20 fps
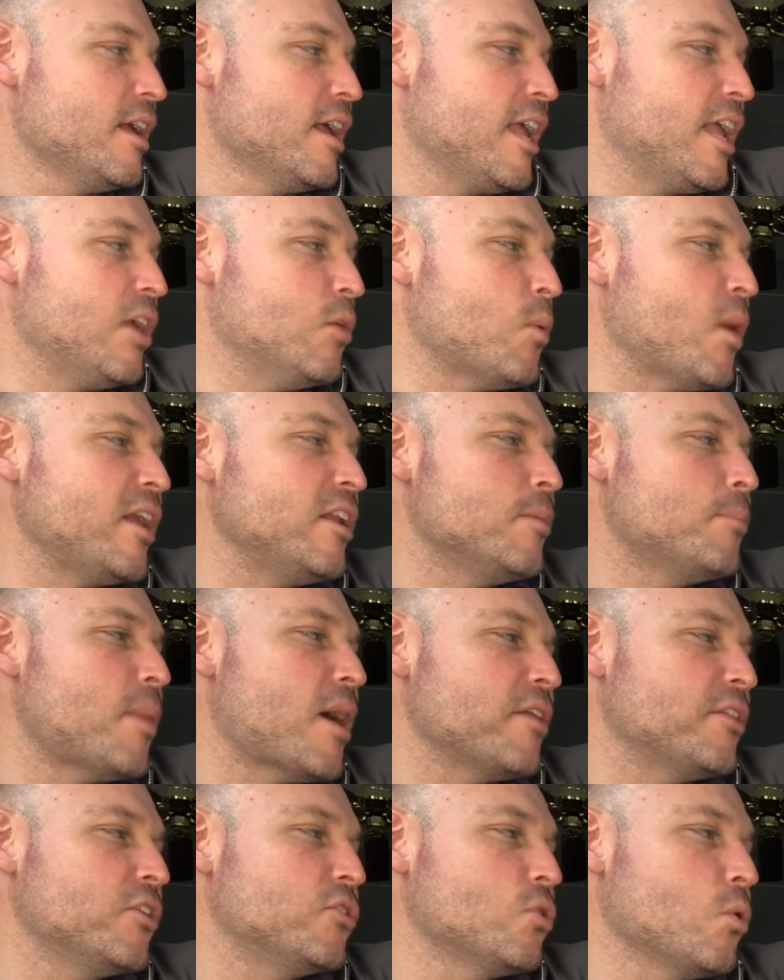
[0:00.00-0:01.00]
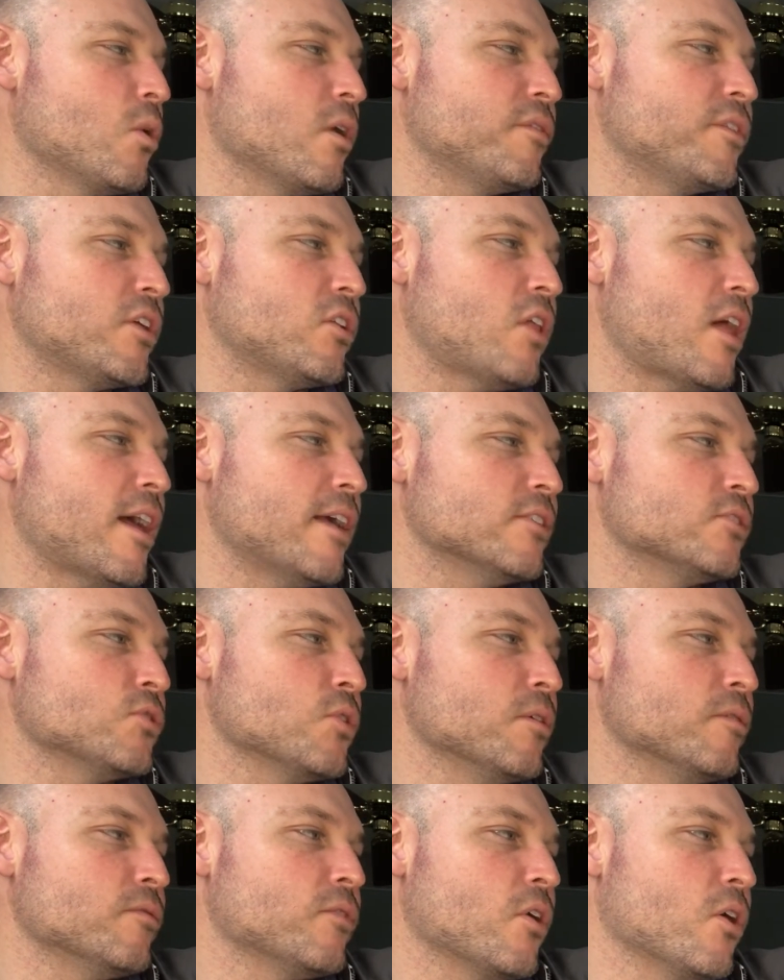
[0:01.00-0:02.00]
He waited by the door of the
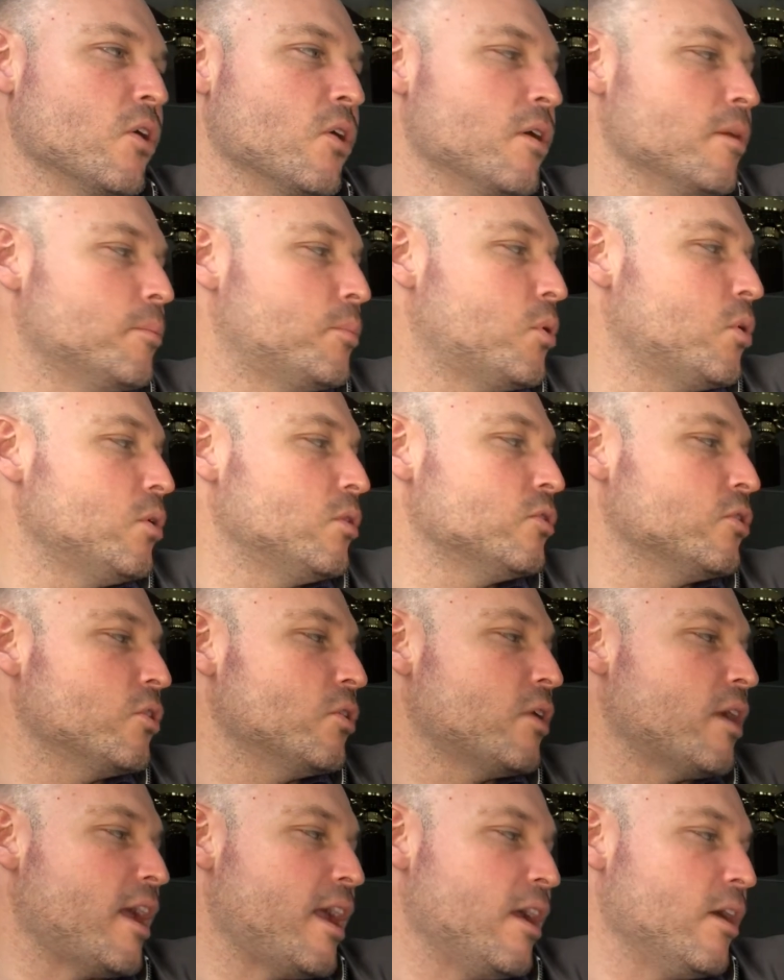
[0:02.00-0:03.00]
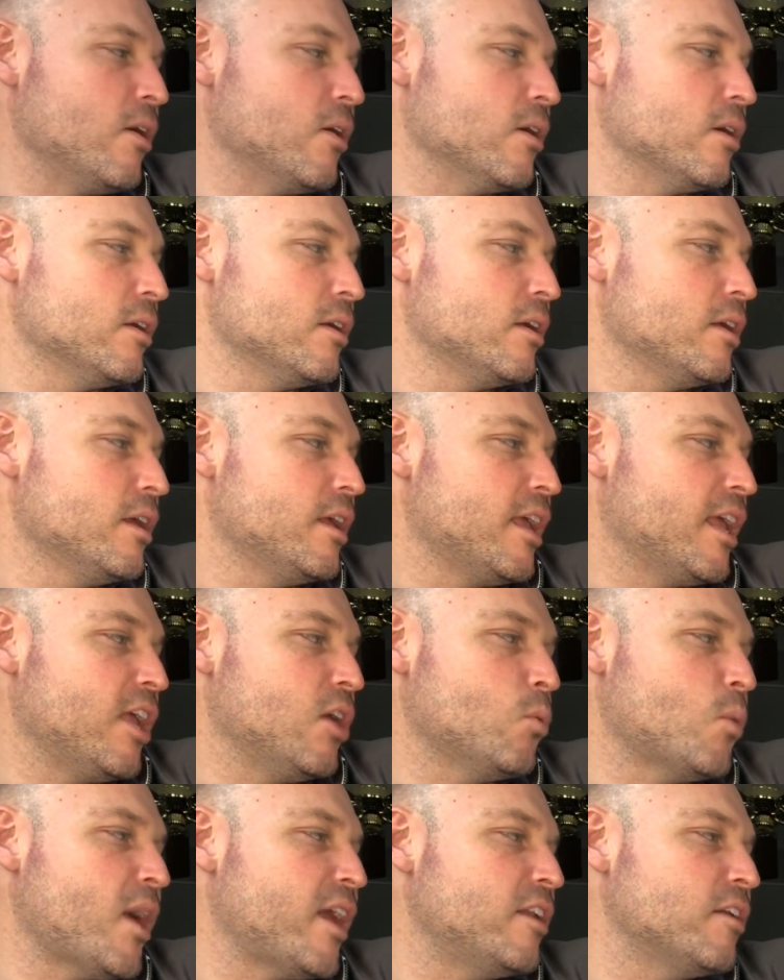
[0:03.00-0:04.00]
classroom for her and pulled her hair. He
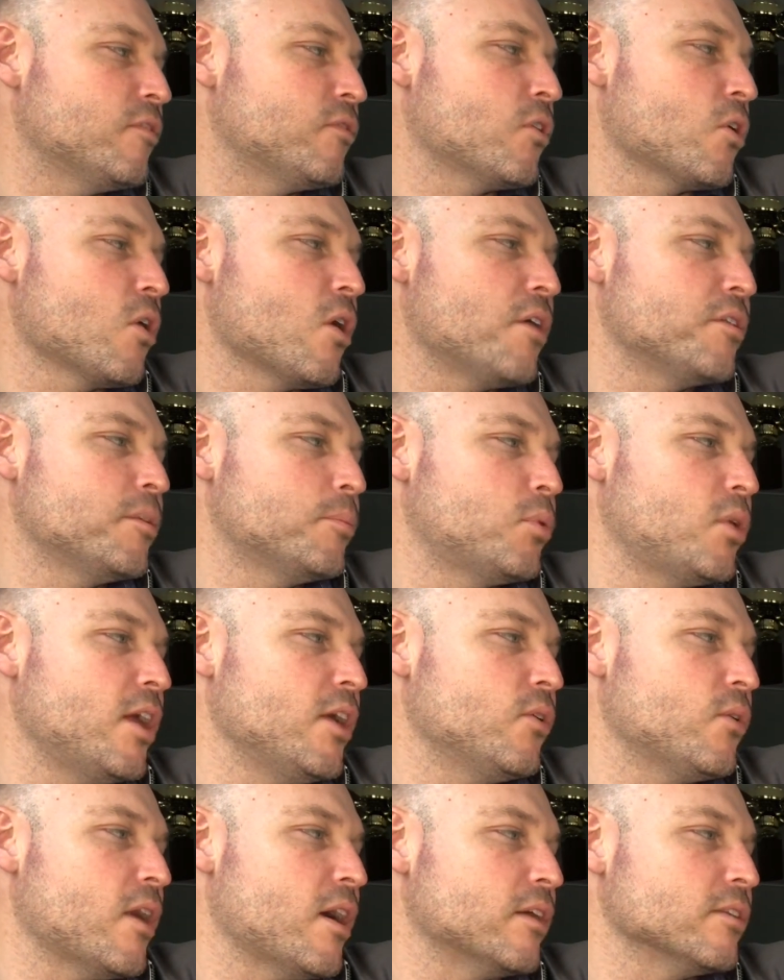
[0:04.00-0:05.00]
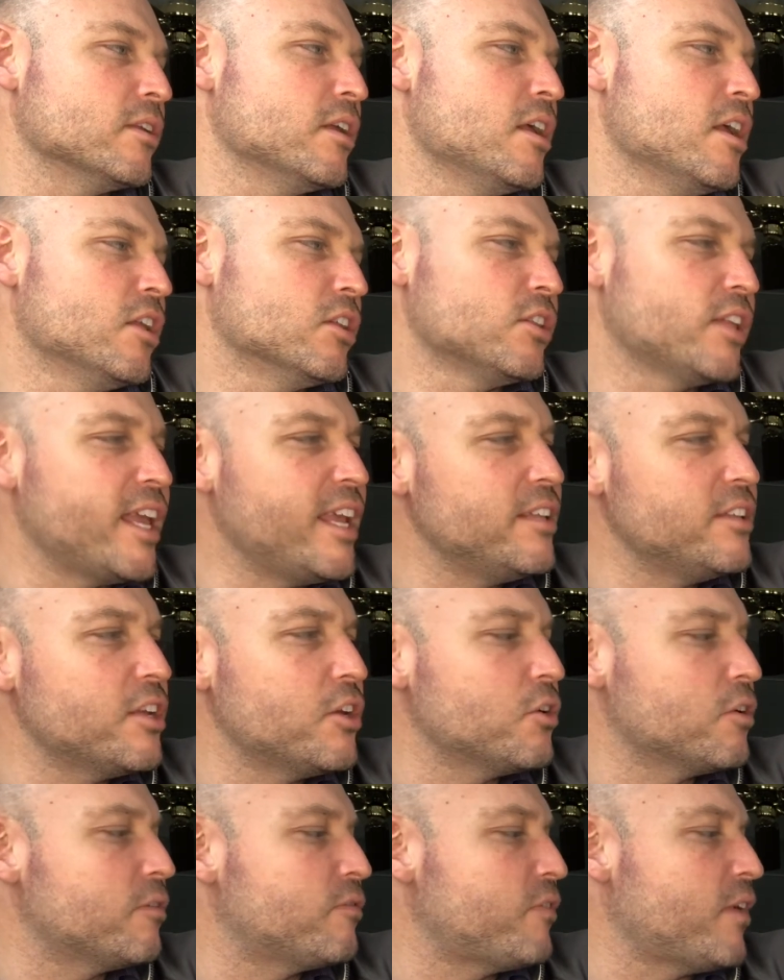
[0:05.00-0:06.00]
waited for her on the playground, leaned
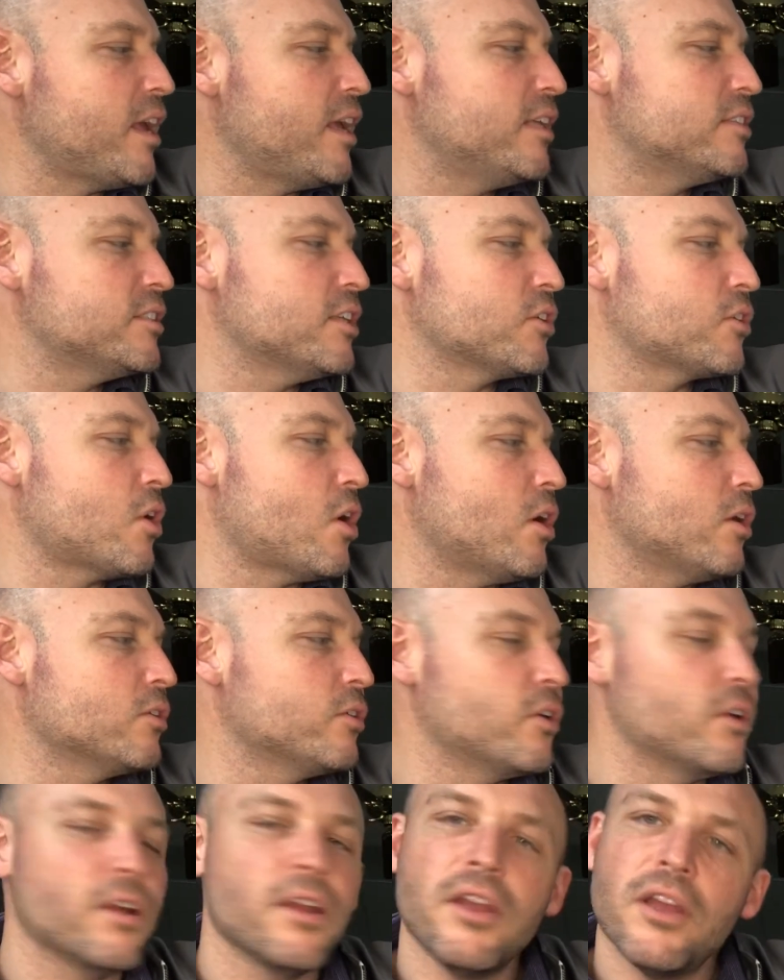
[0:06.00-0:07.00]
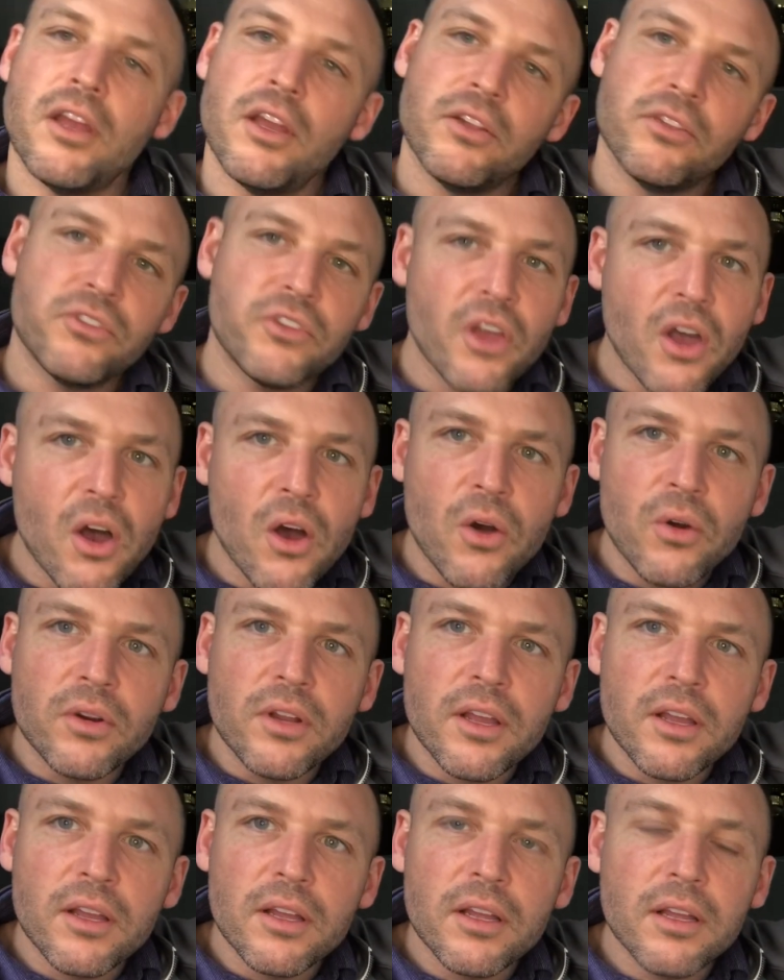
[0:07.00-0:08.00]
in her face and called her Toad.